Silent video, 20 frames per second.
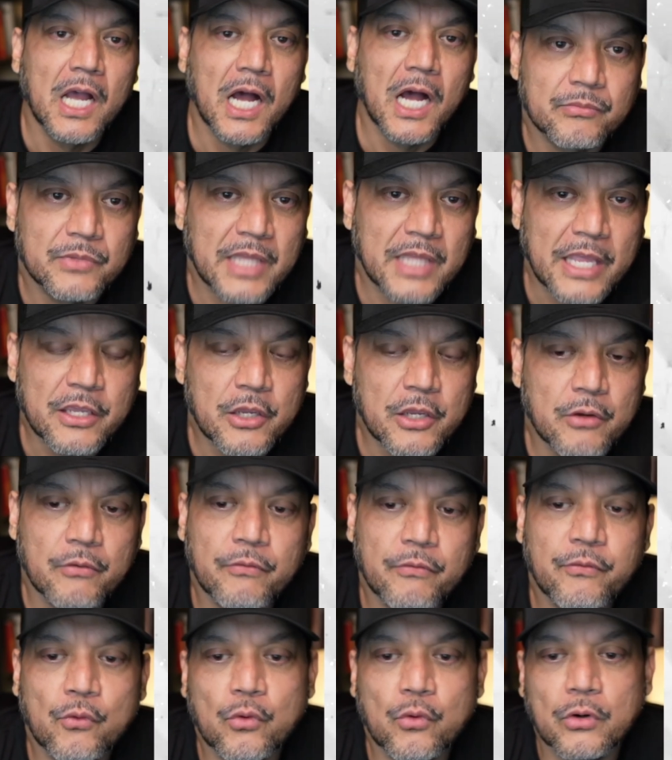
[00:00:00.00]
thank you
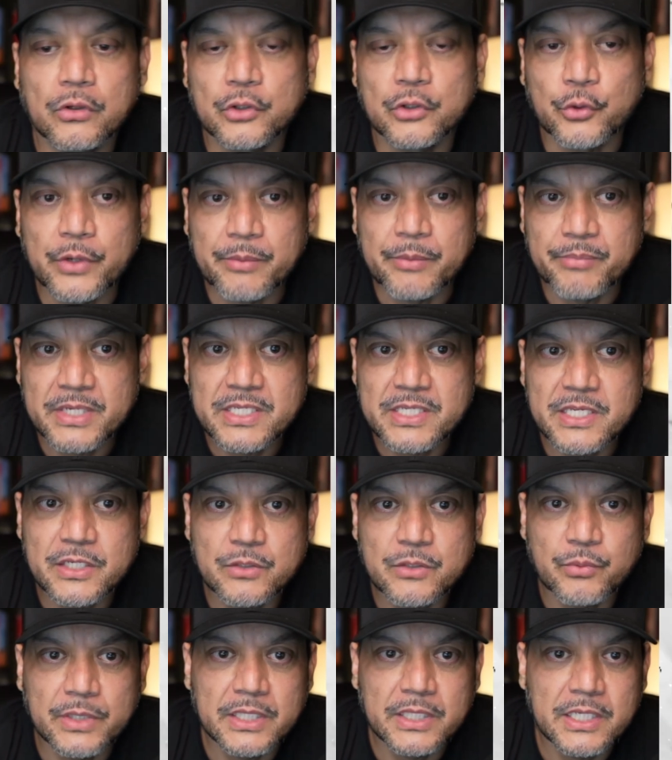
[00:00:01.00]
for doing
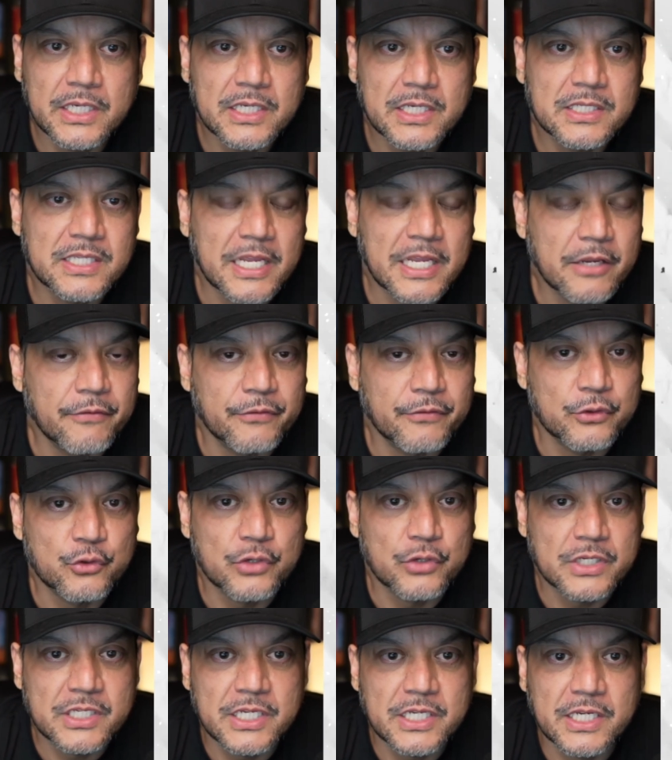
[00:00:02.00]
business with us. Thank you for
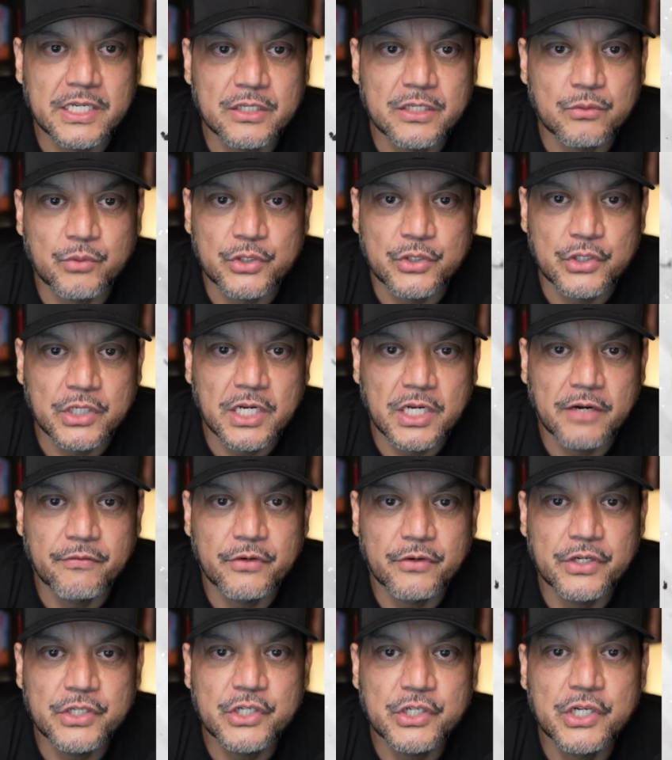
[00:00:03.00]
trusting us with your
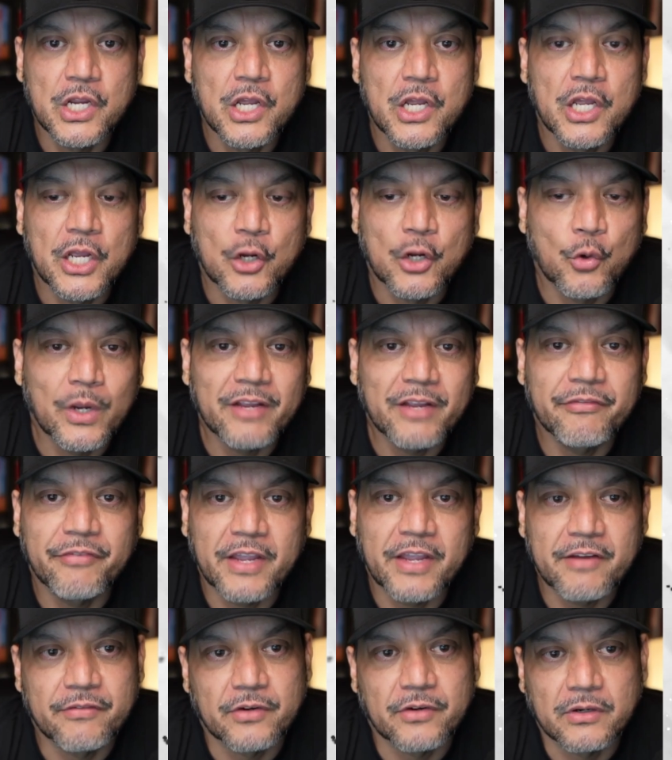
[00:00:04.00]
coverage. Quick
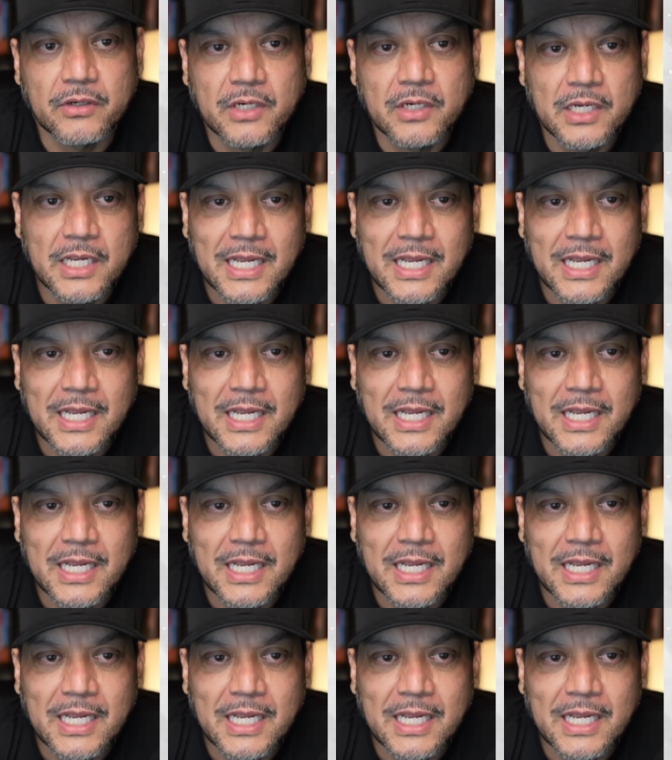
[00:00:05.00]
favor.